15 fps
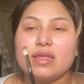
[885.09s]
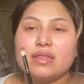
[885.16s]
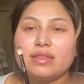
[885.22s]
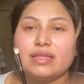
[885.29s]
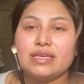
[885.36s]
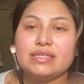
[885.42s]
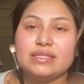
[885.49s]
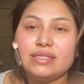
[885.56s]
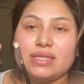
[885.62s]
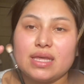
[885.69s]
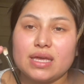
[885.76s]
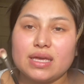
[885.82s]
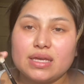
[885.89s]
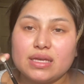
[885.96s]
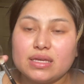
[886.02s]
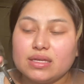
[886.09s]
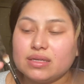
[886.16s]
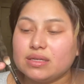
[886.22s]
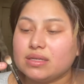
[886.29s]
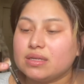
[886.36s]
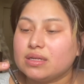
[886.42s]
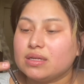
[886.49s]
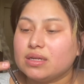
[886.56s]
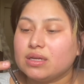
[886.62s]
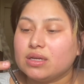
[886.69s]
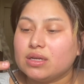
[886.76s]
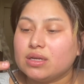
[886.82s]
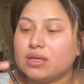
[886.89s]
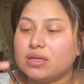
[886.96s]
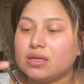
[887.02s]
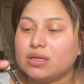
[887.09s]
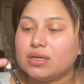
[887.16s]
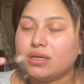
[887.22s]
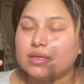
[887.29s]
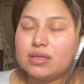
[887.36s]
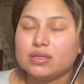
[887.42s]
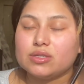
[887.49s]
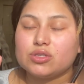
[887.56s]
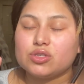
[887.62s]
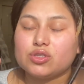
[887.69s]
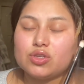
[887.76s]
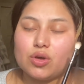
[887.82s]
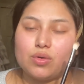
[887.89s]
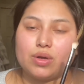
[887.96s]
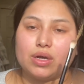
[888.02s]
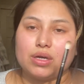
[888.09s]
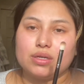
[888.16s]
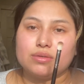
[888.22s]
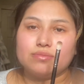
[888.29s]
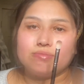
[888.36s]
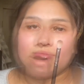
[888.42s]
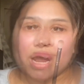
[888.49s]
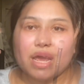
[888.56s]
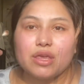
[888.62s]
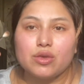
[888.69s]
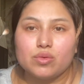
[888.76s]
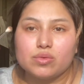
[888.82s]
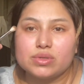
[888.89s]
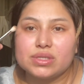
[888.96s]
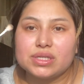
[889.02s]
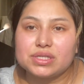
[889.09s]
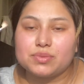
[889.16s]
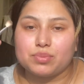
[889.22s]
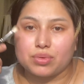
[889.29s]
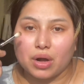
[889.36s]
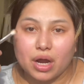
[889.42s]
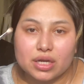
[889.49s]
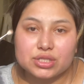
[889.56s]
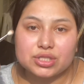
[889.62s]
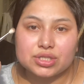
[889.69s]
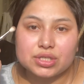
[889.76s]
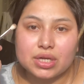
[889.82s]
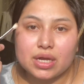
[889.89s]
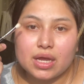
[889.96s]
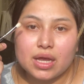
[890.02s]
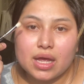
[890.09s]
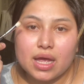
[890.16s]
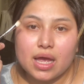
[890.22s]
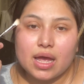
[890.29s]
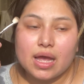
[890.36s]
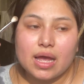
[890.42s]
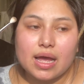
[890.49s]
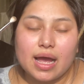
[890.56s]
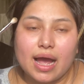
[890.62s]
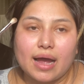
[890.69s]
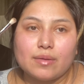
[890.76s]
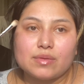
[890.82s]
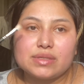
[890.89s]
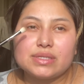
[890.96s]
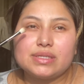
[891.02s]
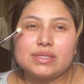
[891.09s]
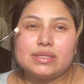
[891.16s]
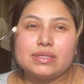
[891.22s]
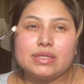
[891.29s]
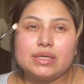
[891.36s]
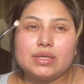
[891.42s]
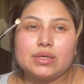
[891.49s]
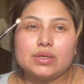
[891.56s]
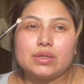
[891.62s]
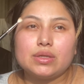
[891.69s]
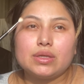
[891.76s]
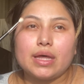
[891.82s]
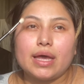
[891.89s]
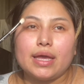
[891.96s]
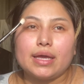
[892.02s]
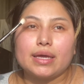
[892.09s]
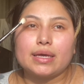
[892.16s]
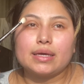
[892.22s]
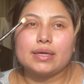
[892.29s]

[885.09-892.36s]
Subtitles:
This thing is so good. When I use this brush, I was still like,